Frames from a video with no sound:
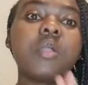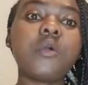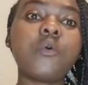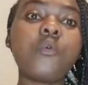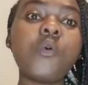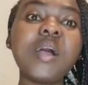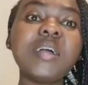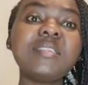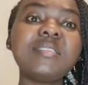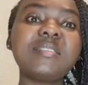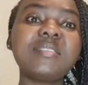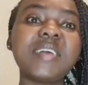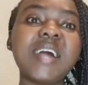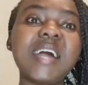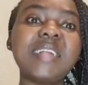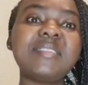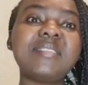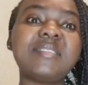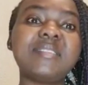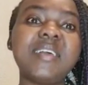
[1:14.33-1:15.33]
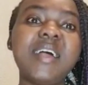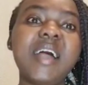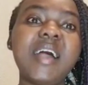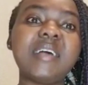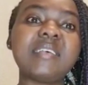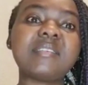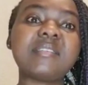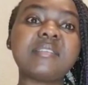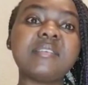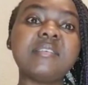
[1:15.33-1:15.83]
what DAAD
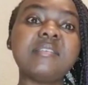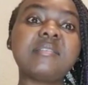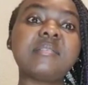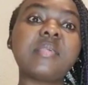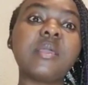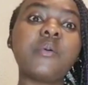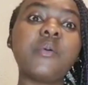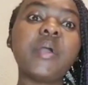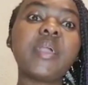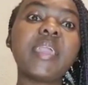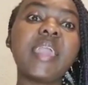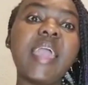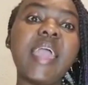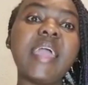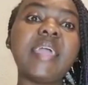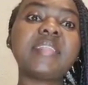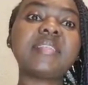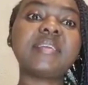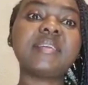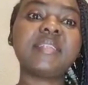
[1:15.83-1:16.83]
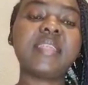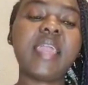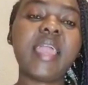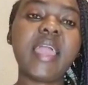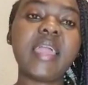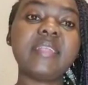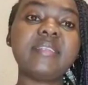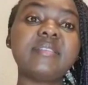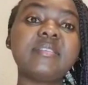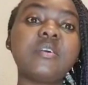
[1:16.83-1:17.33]
does is they work hand in
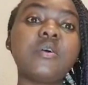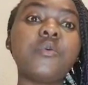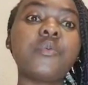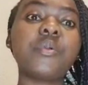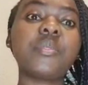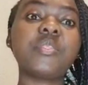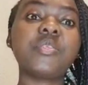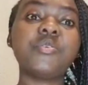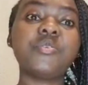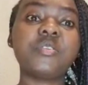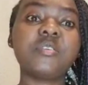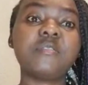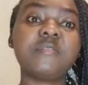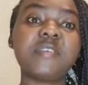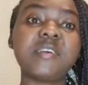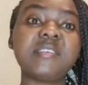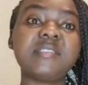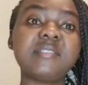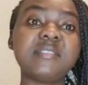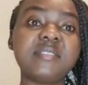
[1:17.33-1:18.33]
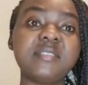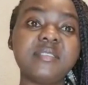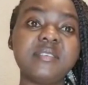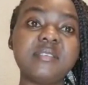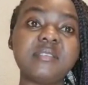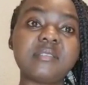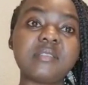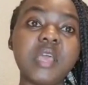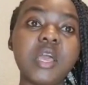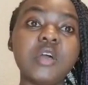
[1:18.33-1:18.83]
hand with
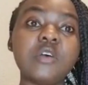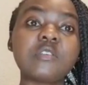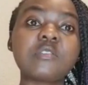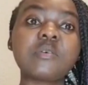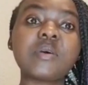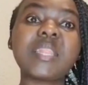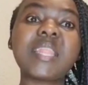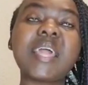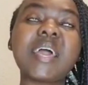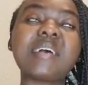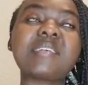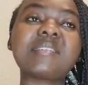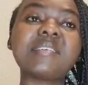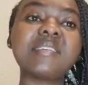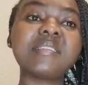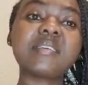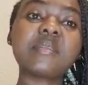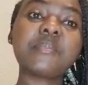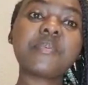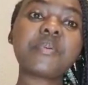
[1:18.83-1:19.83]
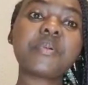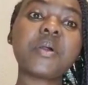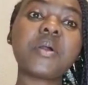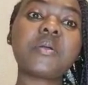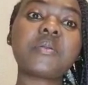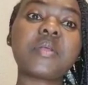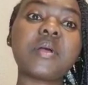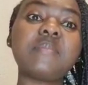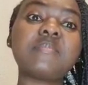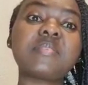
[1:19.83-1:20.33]
universities. So there are certain
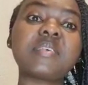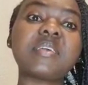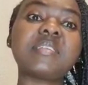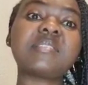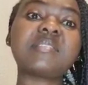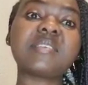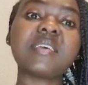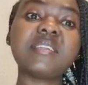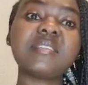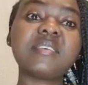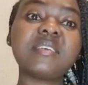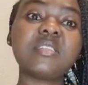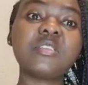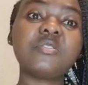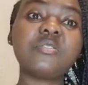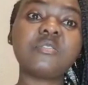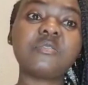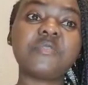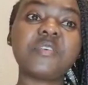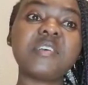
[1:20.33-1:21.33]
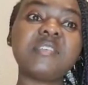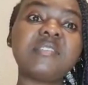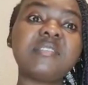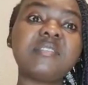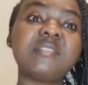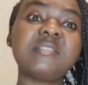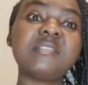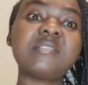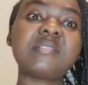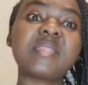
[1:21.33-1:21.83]
programs at certain
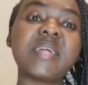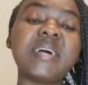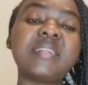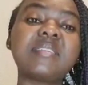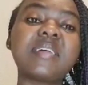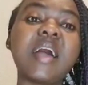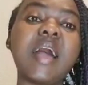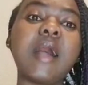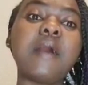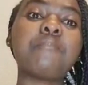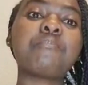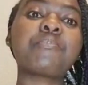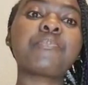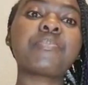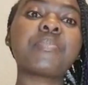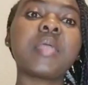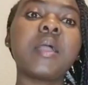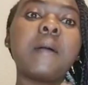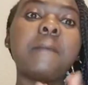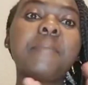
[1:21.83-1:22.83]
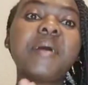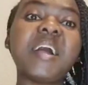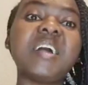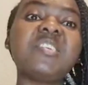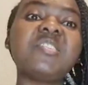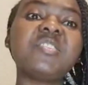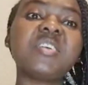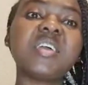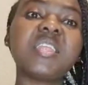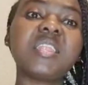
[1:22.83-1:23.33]
universities that are
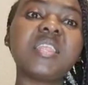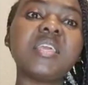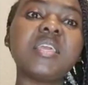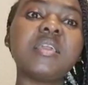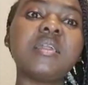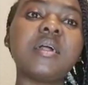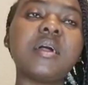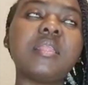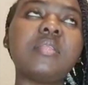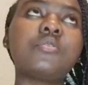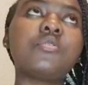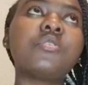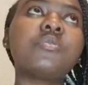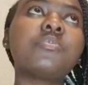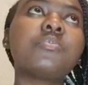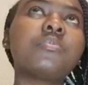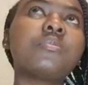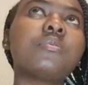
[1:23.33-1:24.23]
partially, not